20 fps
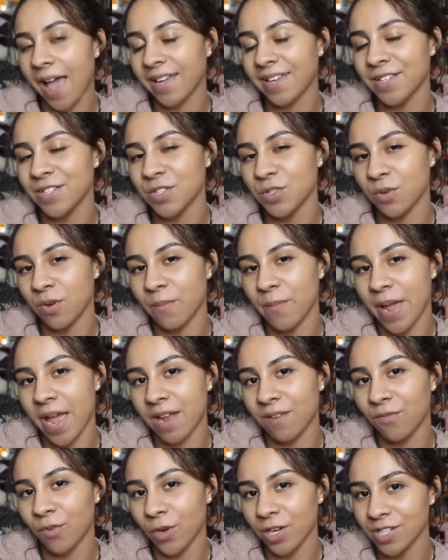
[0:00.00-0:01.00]
I can do a
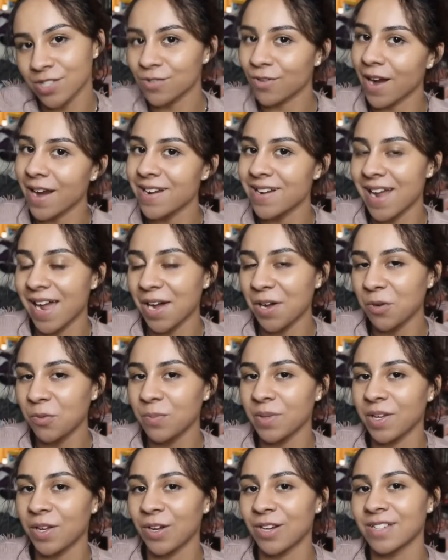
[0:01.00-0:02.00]
man voice right now
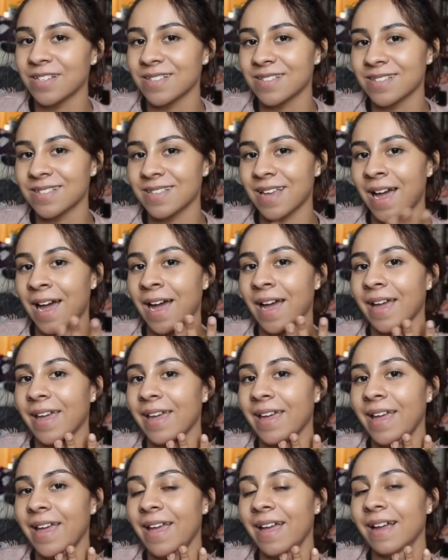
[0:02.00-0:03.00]
because
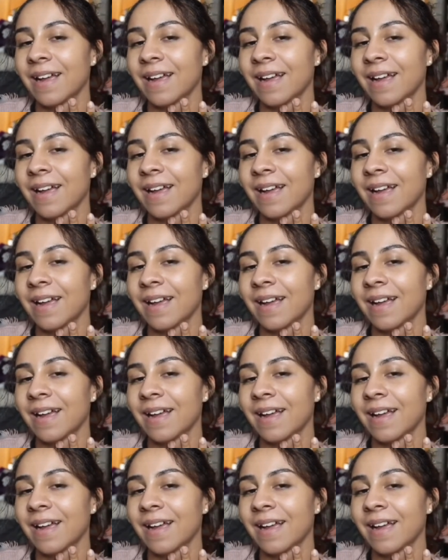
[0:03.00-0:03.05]
I